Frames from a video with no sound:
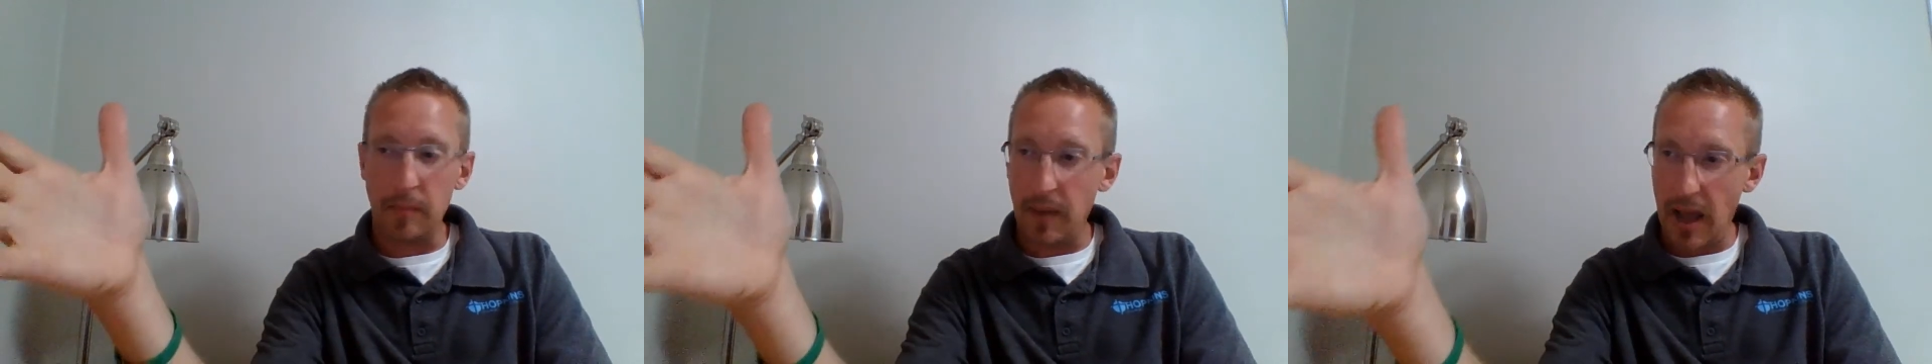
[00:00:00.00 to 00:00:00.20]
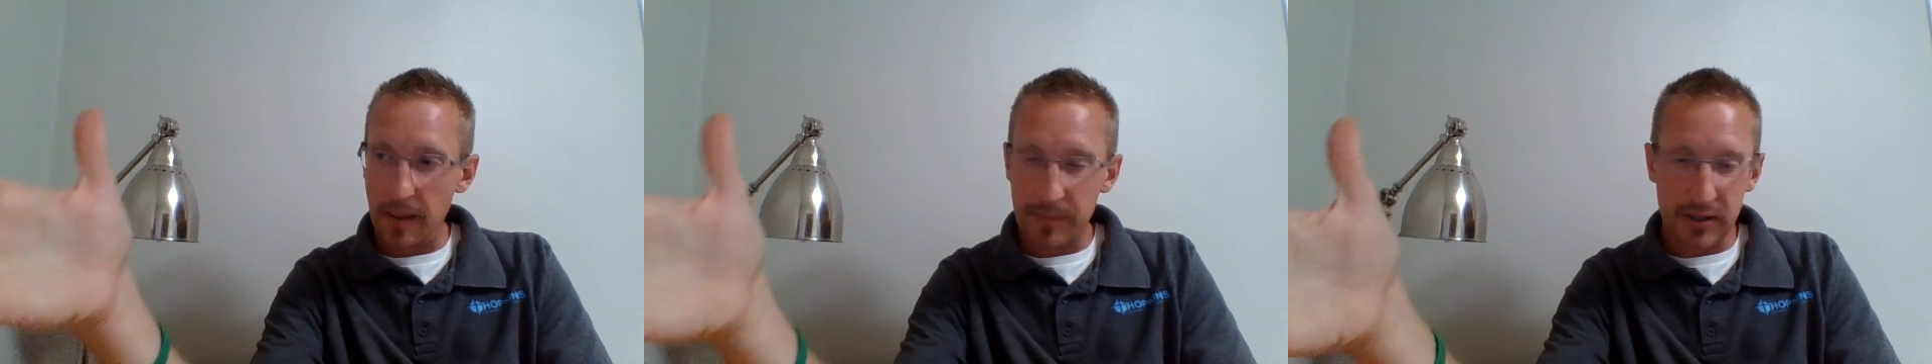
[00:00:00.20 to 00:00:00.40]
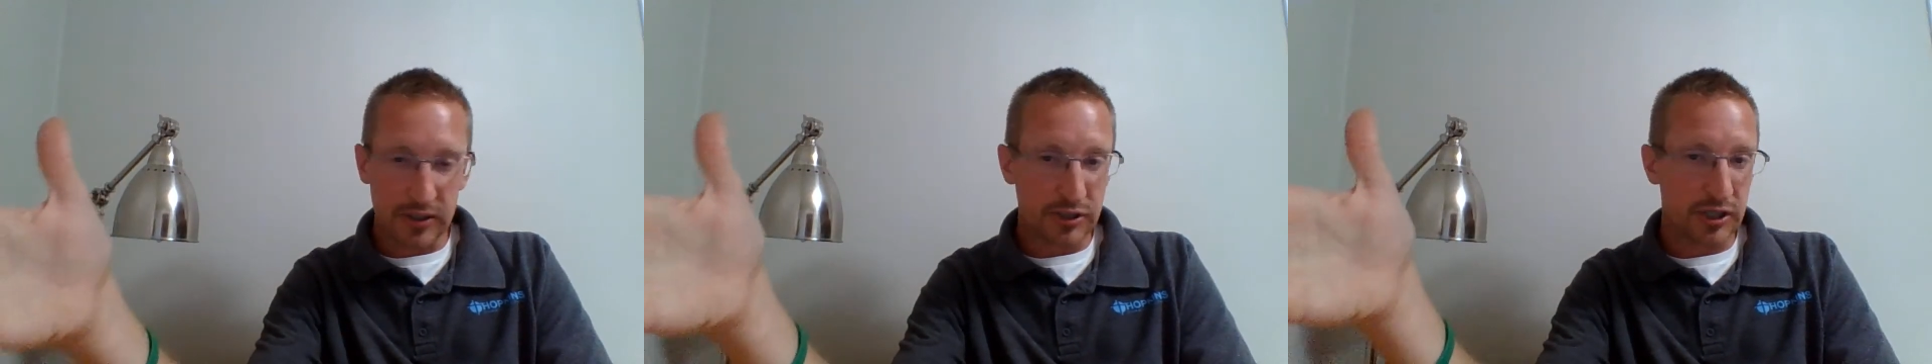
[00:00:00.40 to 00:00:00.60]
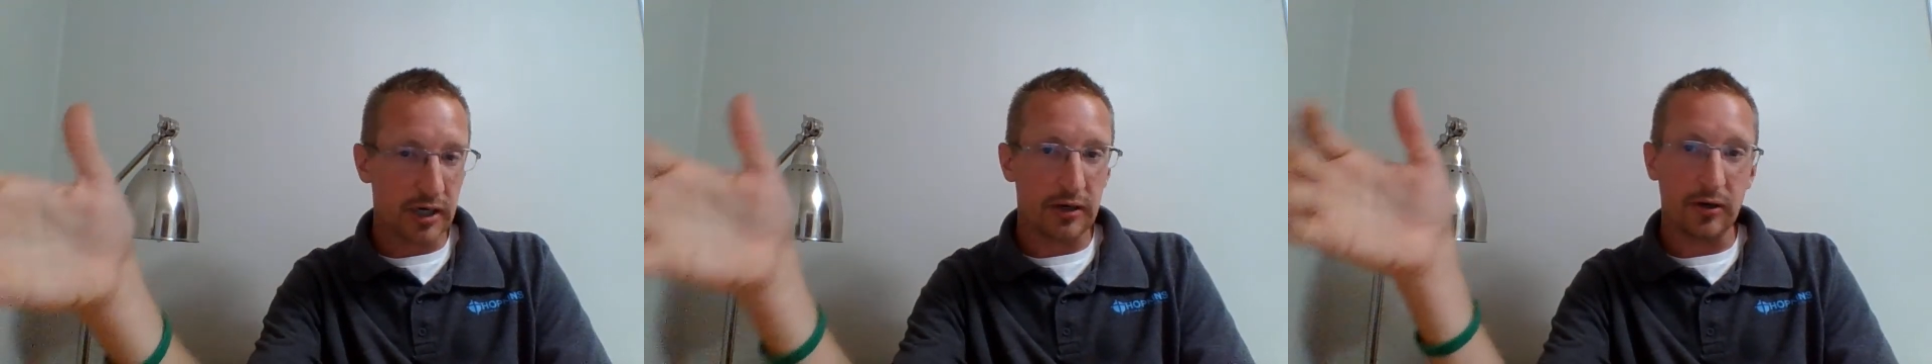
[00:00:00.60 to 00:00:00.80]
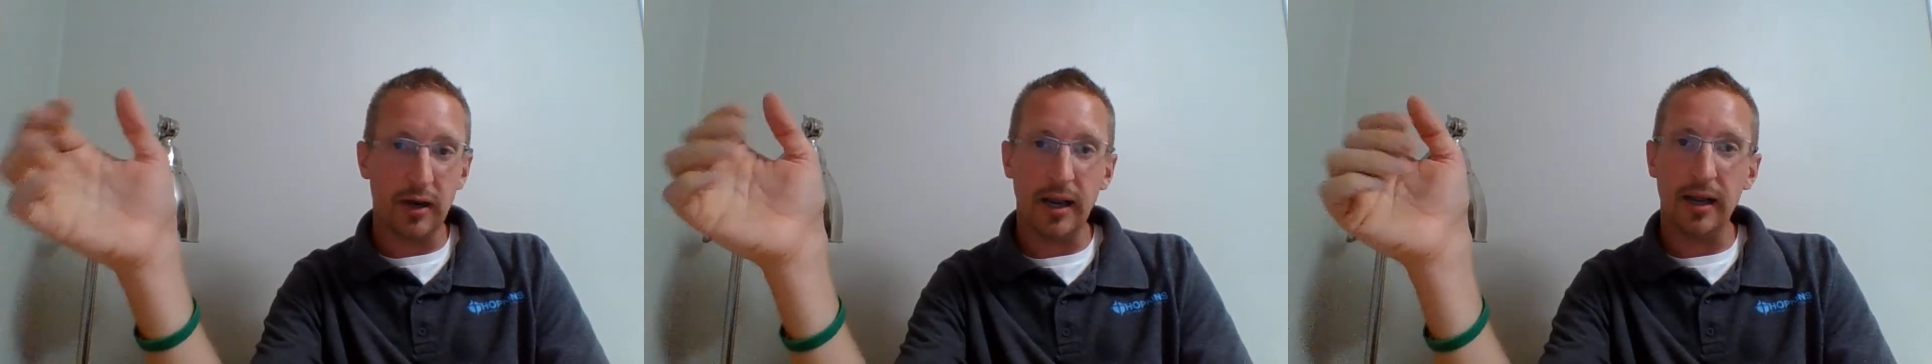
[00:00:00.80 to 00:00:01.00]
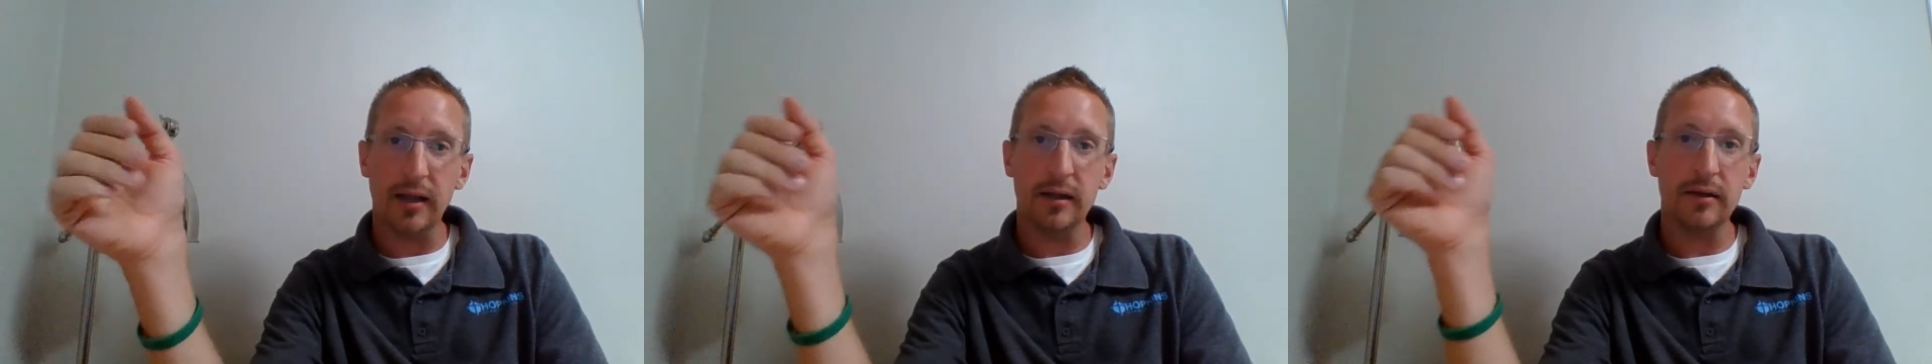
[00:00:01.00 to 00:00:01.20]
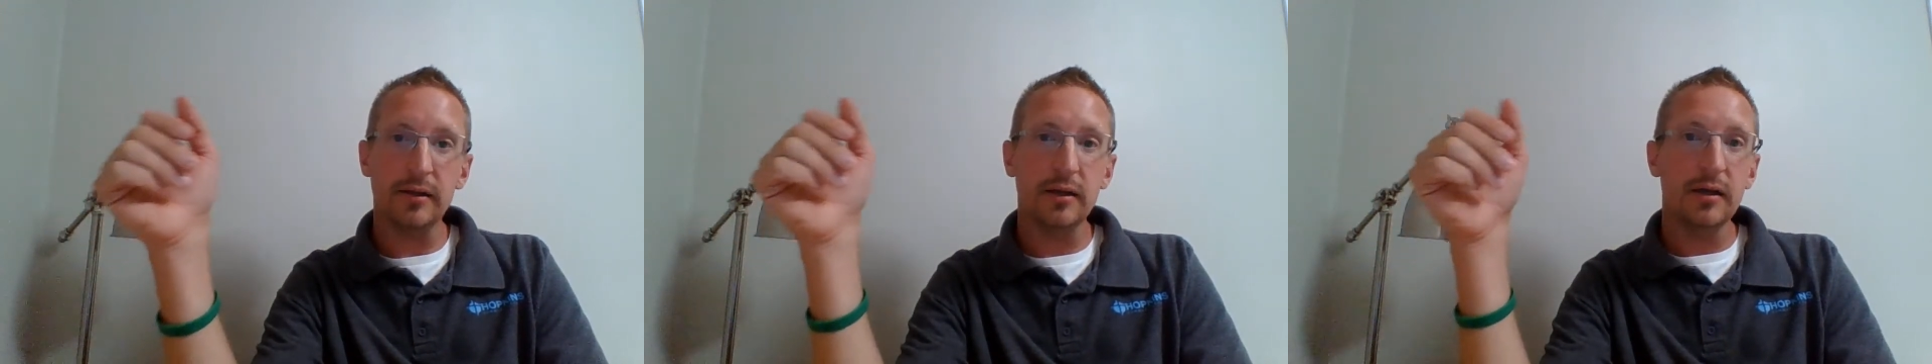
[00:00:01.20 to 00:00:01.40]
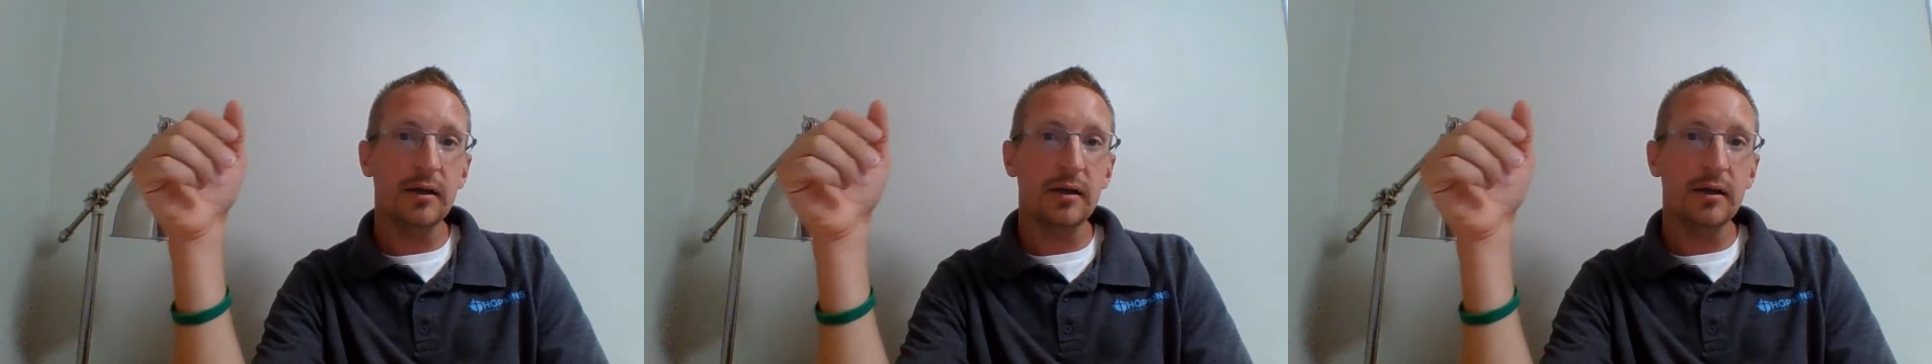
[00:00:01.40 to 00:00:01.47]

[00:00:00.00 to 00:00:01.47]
happy to shake your hand.